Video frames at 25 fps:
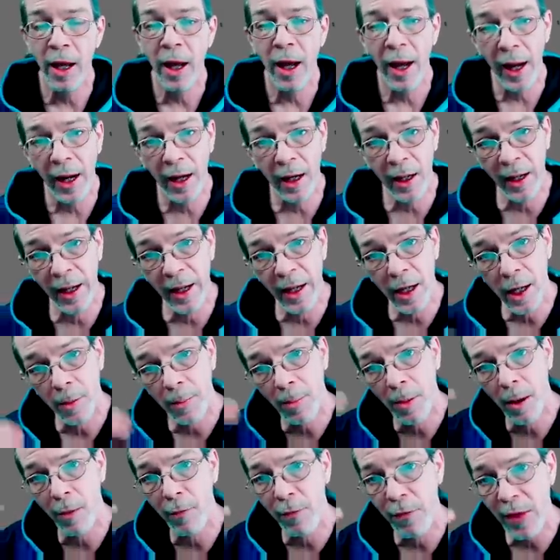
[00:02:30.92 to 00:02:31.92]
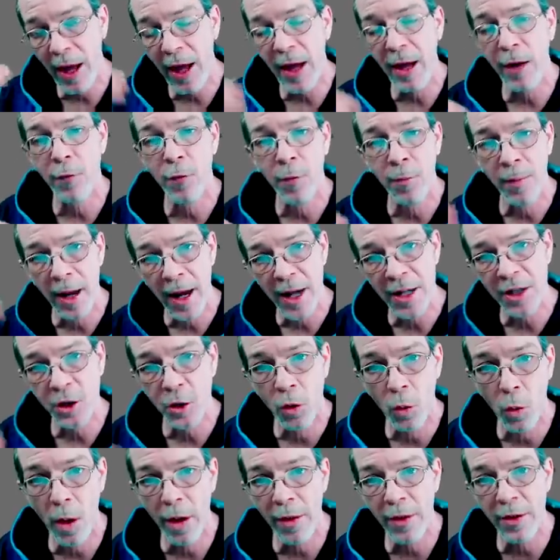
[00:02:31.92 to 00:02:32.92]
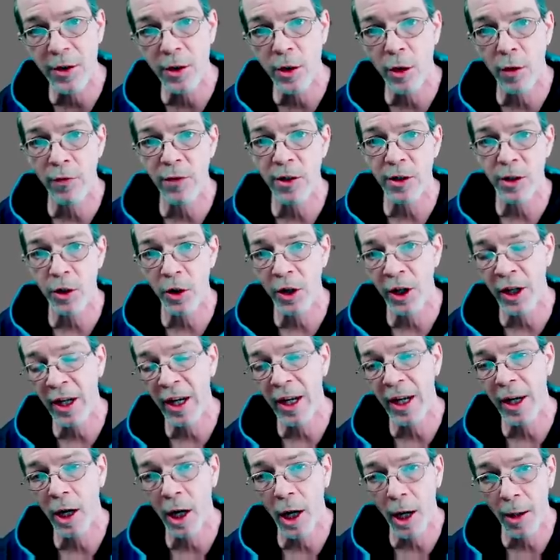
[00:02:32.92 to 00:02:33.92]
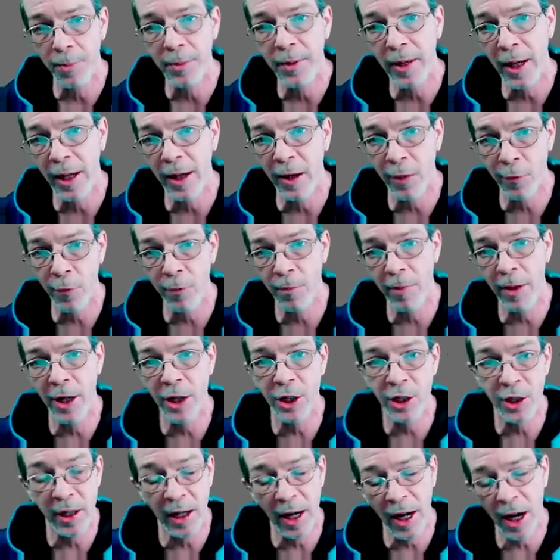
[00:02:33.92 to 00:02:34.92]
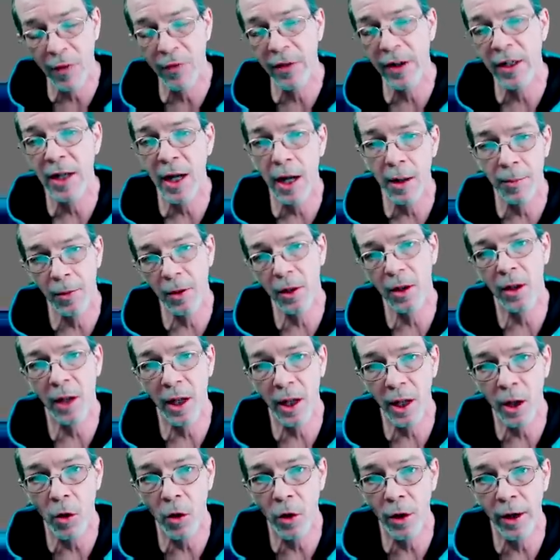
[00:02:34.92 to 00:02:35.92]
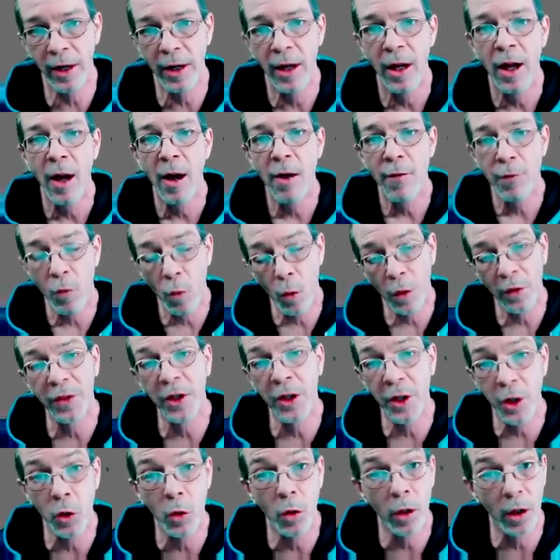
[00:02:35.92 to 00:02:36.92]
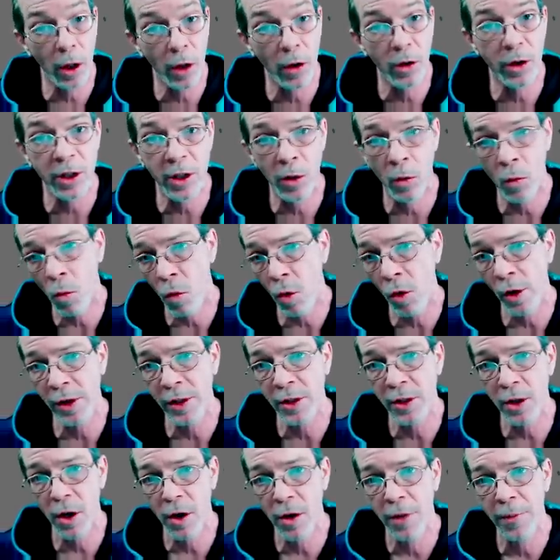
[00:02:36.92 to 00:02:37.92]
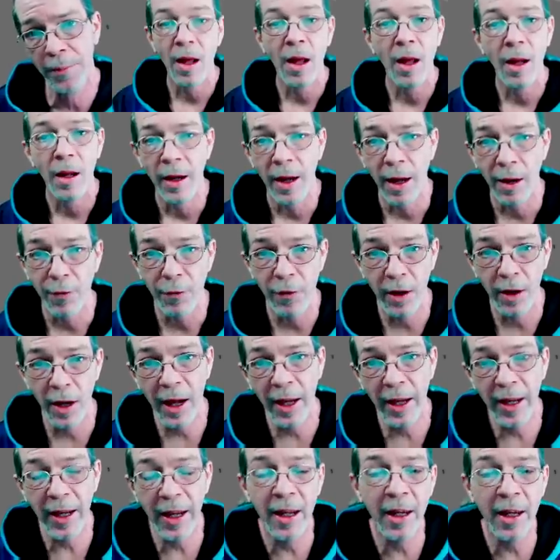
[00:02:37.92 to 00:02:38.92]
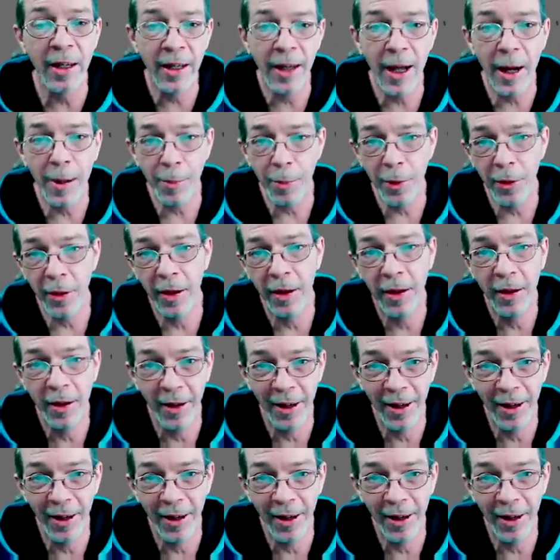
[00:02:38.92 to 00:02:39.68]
a link above that from National Weather Service so you can get updated information every time you click on it for what the new alerts and warnings are. Now, if you like in depth uh,